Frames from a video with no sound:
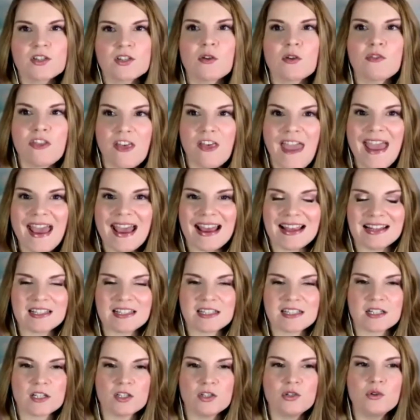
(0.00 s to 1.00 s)
so
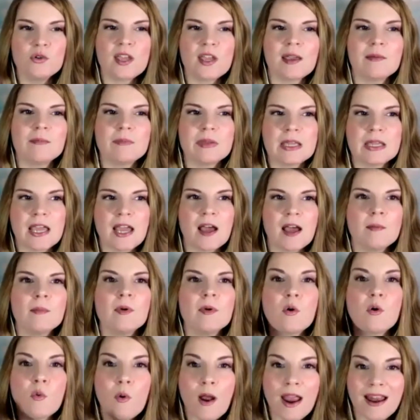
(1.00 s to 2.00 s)
that you can
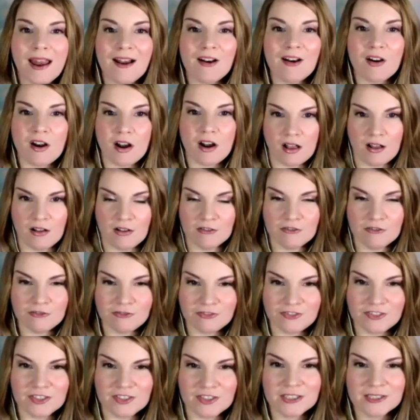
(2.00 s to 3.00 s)
become aware
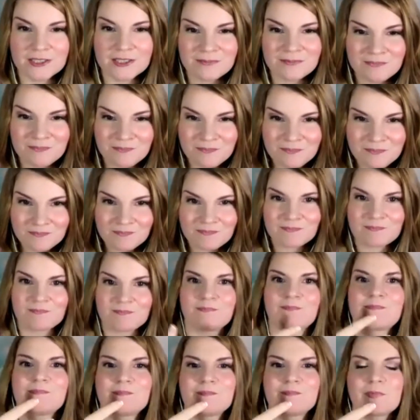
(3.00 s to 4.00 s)
of
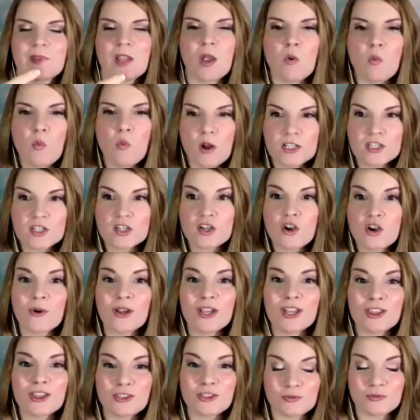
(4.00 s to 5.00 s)
what's
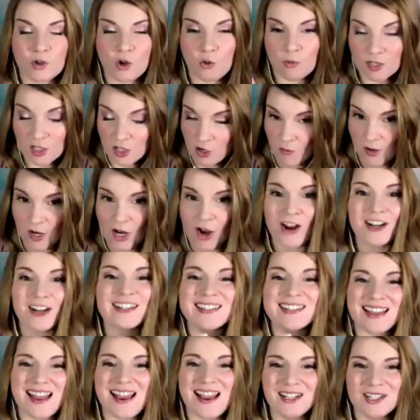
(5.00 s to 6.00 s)
going th- what's going
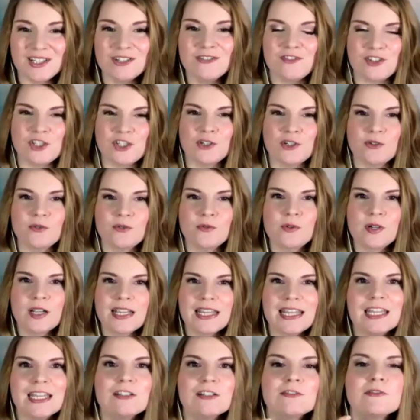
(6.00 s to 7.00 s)
on inside of
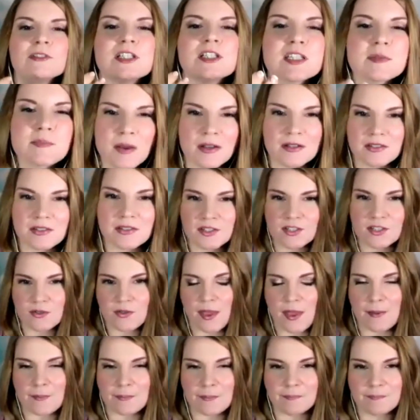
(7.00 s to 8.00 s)
you in response
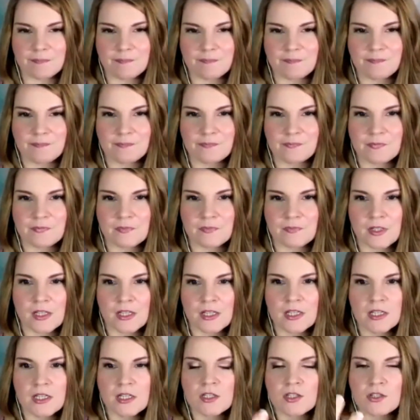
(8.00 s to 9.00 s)
to them.
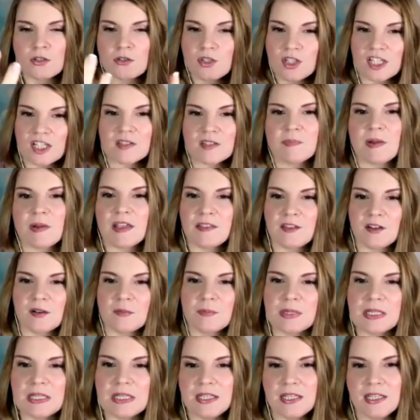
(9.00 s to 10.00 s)
So just by
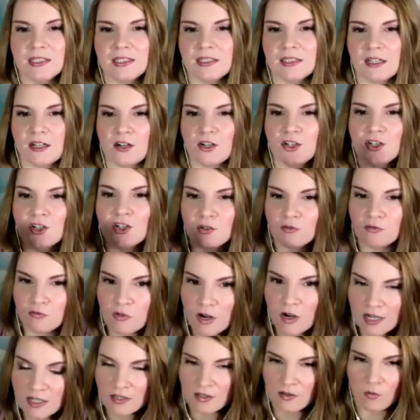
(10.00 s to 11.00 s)
their being there, you're
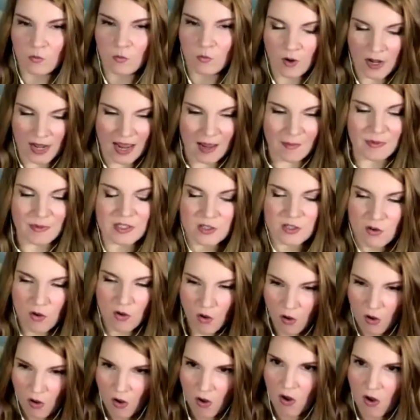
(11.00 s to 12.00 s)
re- what happens is
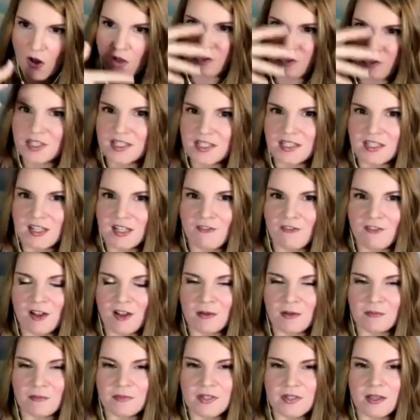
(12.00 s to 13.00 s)
all this stuff
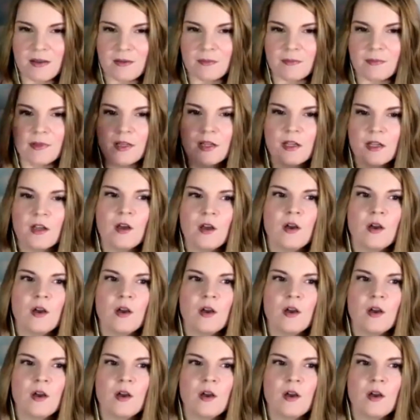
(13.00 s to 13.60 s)
comes up.